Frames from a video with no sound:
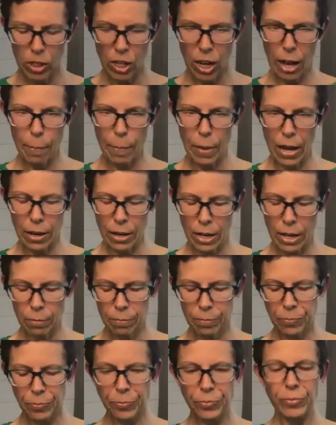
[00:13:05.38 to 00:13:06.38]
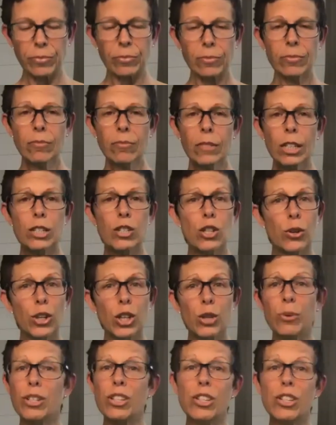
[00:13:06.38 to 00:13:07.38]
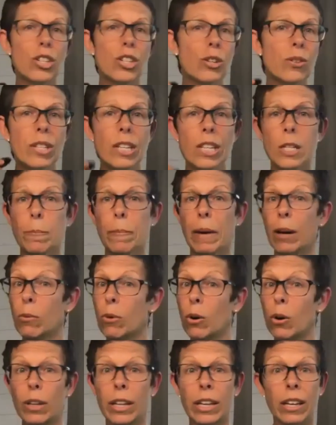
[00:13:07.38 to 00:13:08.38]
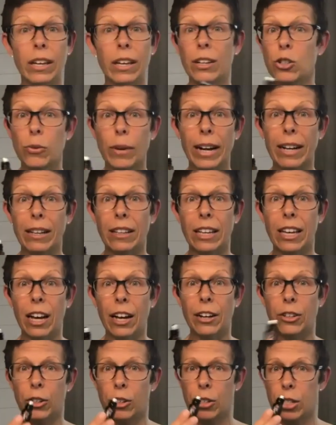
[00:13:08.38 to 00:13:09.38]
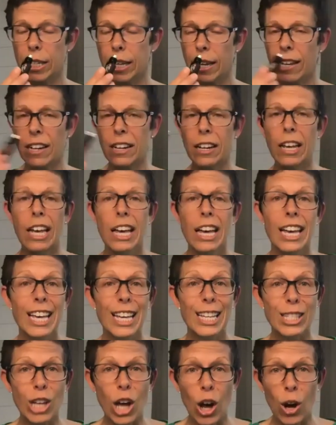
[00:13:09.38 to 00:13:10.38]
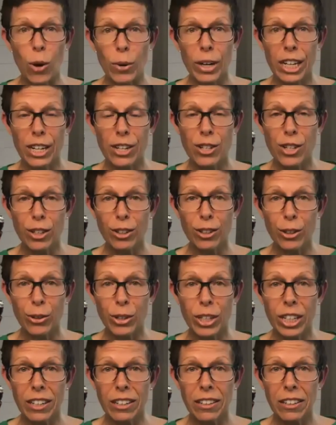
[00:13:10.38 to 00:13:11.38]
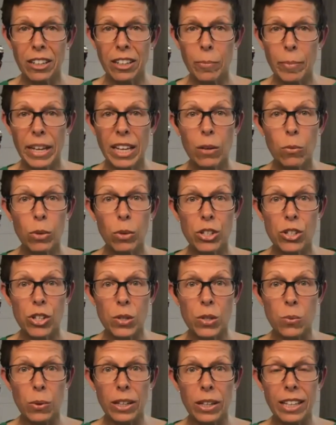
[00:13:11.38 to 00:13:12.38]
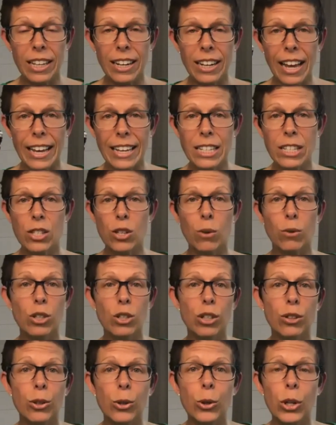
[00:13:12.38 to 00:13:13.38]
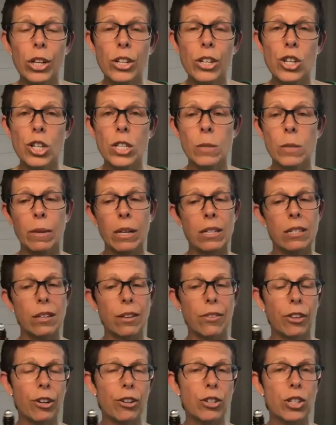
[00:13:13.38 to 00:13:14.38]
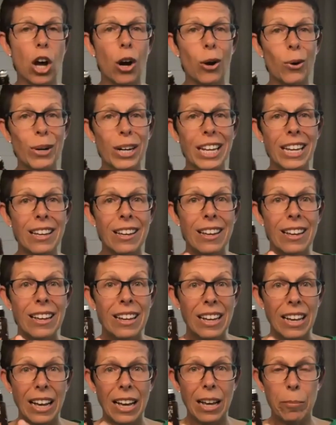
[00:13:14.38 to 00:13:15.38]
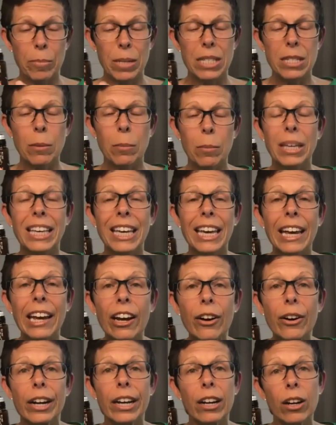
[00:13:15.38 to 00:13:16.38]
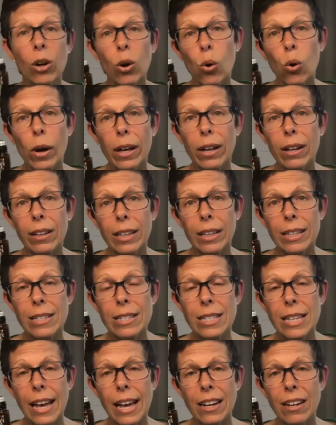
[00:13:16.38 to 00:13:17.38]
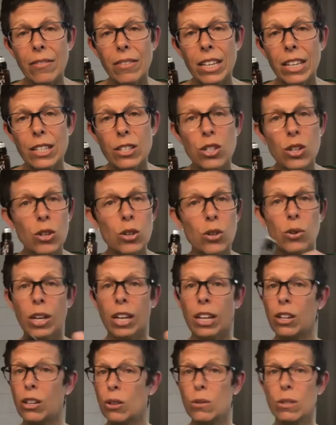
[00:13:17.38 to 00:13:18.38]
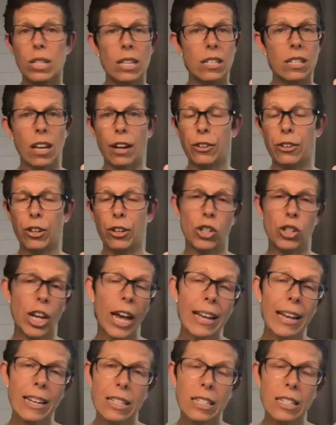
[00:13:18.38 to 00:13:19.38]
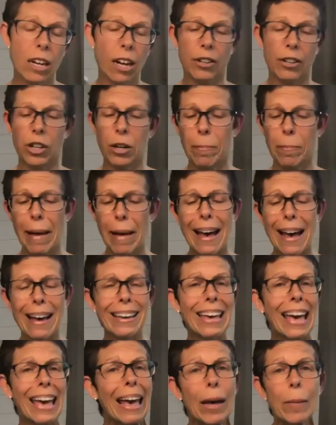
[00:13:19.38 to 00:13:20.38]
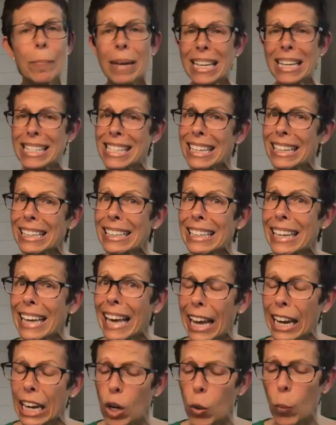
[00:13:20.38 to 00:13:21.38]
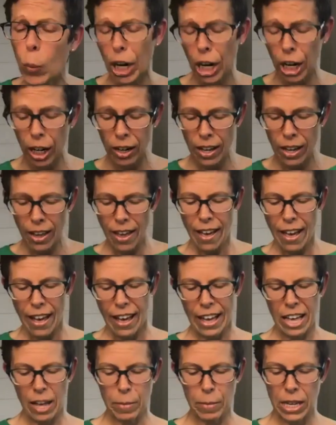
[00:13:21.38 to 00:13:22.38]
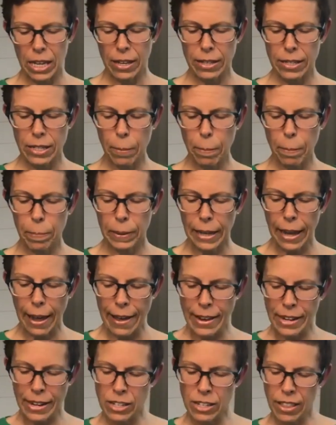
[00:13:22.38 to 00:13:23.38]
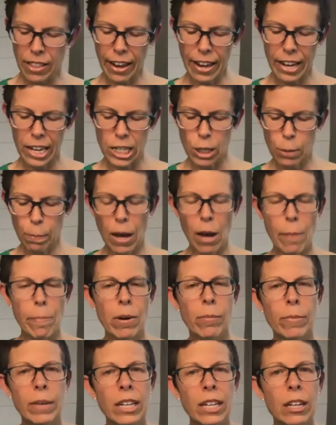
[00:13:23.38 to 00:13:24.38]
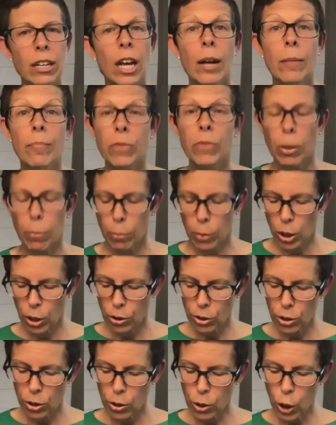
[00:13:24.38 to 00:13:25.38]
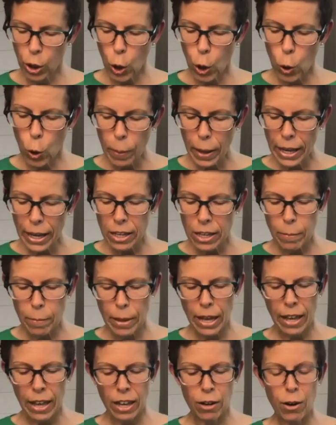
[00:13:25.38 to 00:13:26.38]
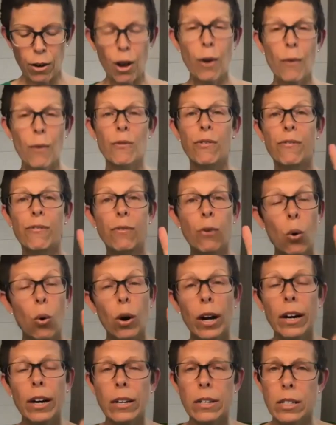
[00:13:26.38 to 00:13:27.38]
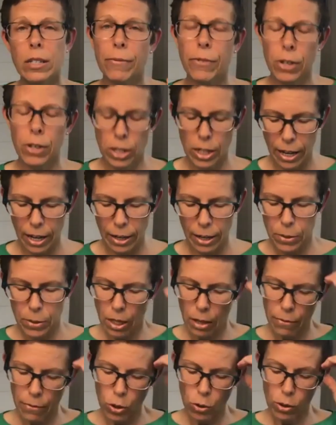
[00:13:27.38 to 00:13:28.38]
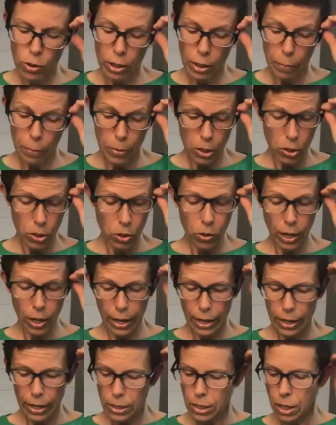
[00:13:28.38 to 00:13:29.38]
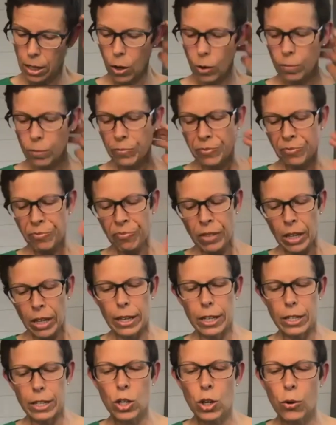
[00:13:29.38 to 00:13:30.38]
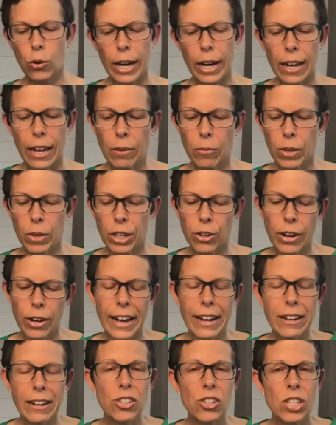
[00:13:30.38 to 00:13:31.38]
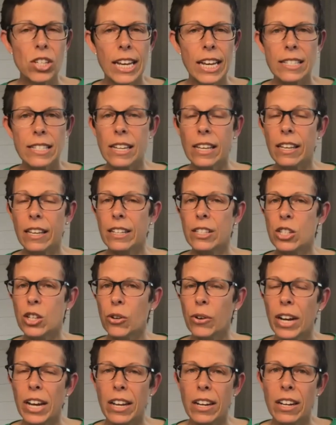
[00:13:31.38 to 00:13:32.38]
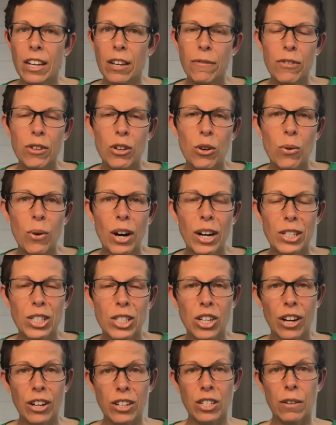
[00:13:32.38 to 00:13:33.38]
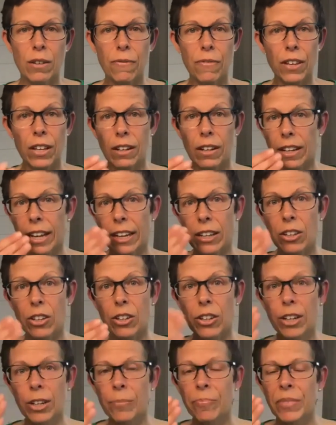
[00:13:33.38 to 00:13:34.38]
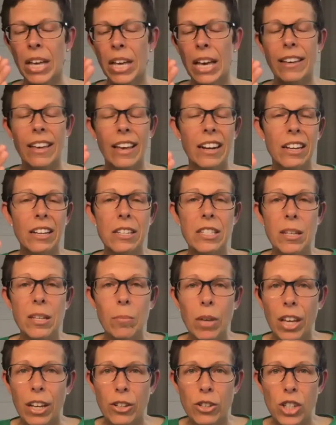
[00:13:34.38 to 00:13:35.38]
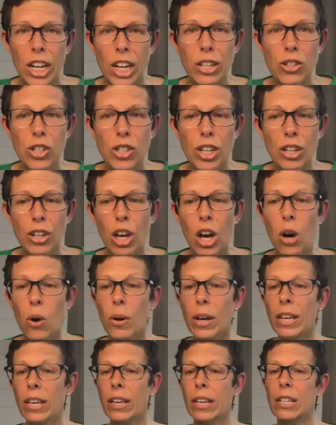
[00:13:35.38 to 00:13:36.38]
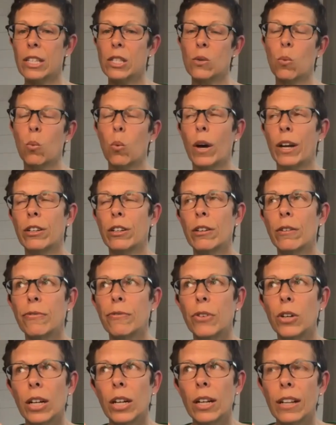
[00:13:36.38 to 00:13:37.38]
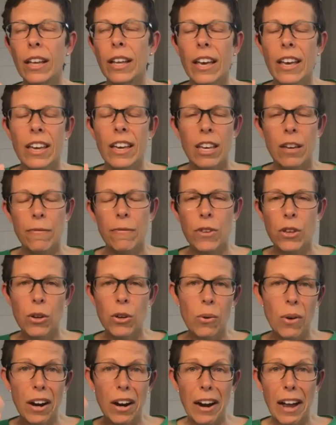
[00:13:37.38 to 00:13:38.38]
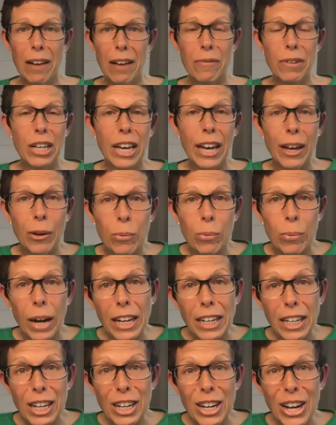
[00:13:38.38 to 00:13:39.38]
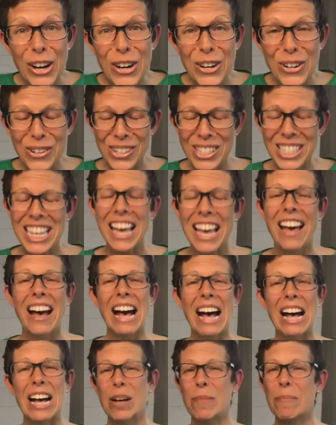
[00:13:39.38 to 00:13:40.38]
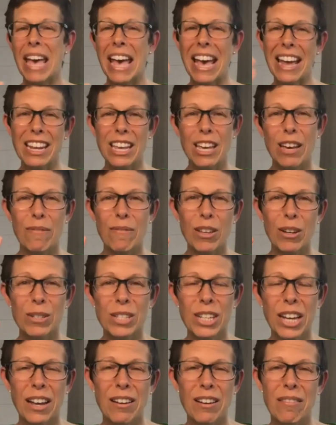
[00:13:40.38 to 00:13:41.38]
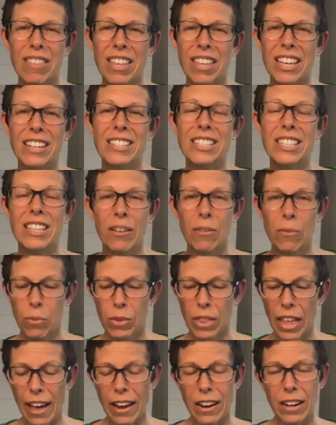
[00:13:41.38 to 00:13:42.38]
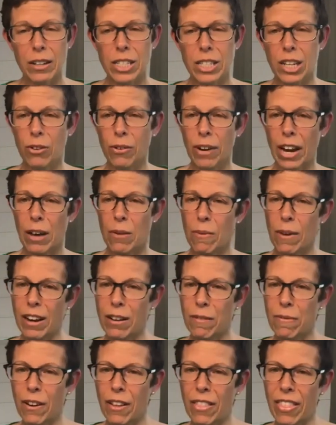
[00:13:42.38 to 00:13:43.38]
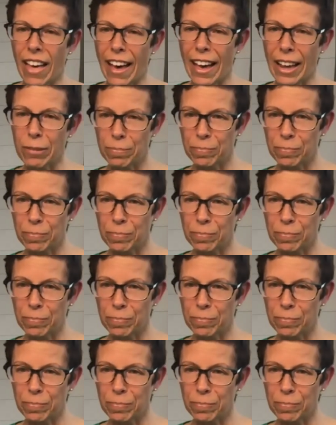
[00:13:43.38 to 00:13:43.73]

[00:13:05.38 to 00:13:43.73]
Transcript: top on it. So you would just use this by rolling it directly on your skin. It's already diluted a little bit, which is really nice. So diluted just means that there's already um, some carrier oil inside of this. So you can use this on your chest, on your back, basically anywhere. Um, it's a blend that has peppermint, myrtle, copaiba, and four different types of eucalyptus, you guys. So it's great when you're exercising. It's great if you start to feel like you're getting some congestion going. It's wonderful if you are having a runny nose, um, any of those kind of things. That is a great one for that.